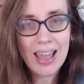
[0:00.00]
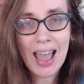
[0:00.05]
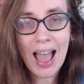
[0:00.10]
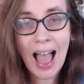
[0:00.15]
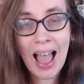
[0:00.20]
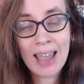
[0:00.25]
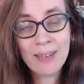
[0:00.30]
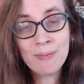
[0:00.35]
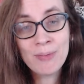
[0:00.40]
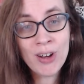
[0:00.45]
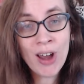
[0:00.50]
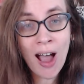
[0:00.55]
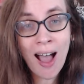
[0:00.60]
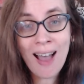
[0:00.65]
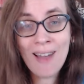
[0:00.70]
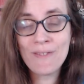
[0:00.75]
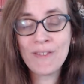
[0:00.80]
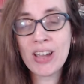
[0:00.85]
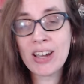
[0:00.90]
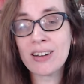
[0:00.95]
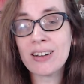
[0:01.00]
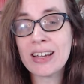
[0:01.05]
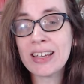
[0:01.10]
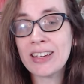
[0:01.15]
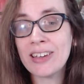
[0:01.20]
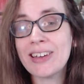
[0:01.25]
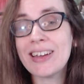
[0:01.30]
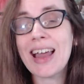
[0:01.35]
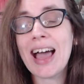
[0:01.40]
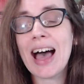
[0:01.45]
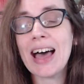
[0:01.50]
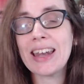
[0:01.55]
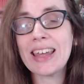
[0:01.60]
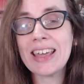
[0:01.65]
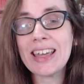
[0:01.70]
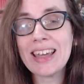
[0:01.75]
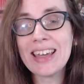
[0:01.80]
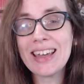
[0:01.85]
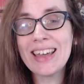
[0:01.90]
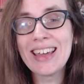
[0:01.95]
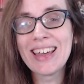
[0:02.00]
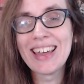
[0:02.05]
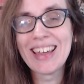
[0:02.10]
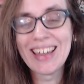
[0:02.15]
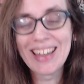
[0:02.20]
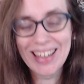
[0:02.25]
I'm not very good at it.